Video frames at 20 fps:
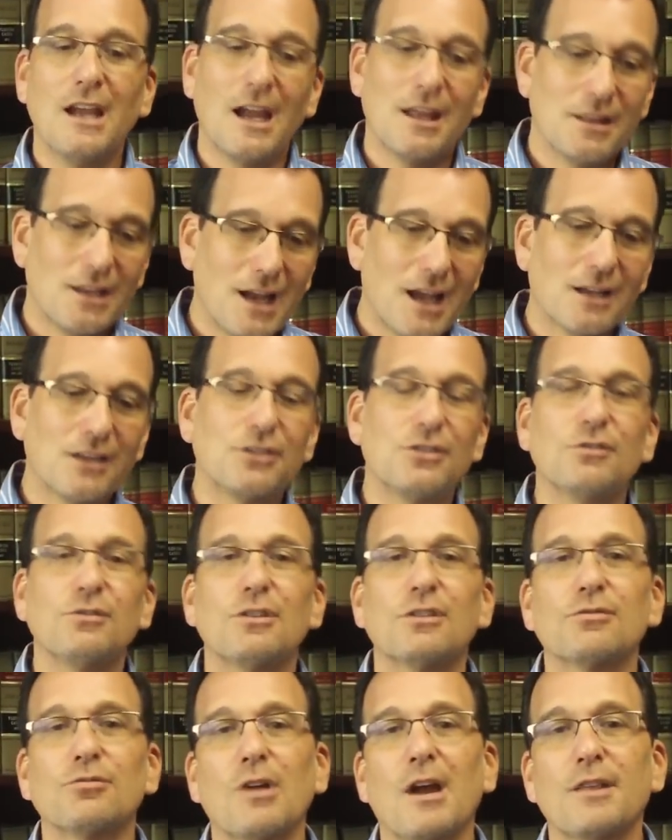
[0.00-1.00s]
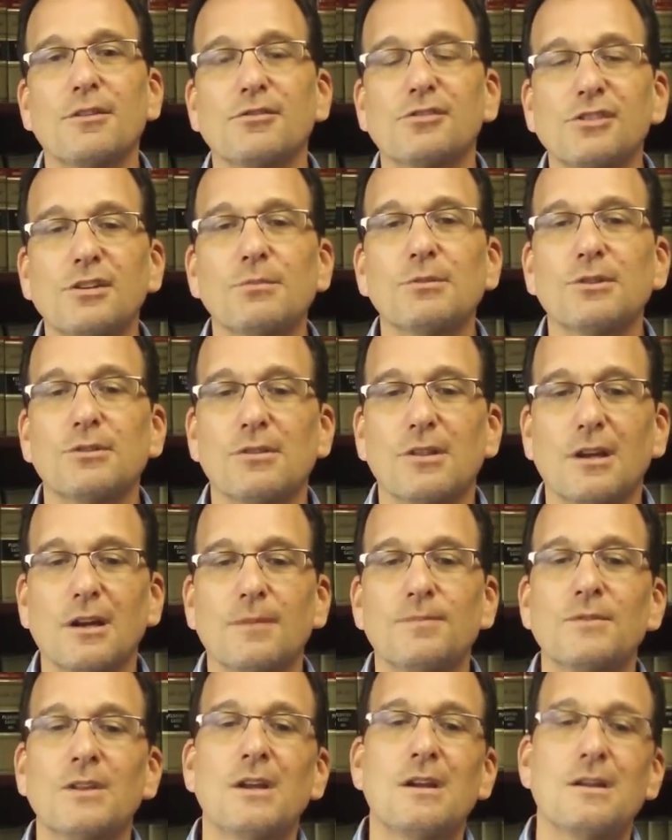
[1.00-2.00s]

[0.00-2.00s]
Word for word: and the attitude is rather similar there,